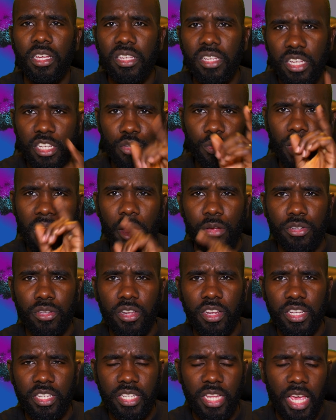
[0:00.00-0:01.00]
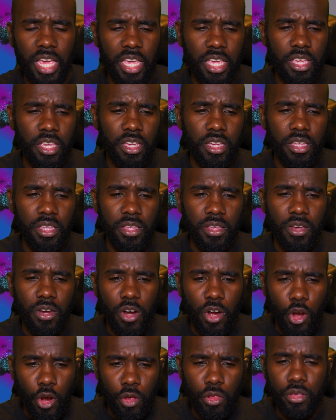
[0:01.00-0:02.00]
Is what I was going to say
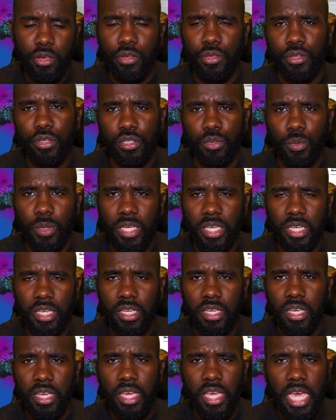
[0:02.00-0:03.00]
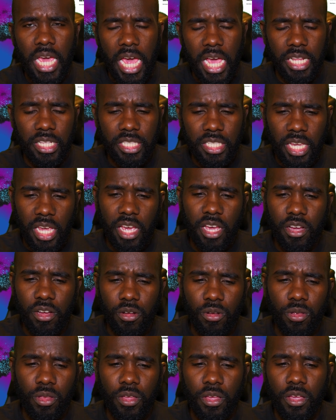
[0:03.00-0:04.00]
earlier this week, until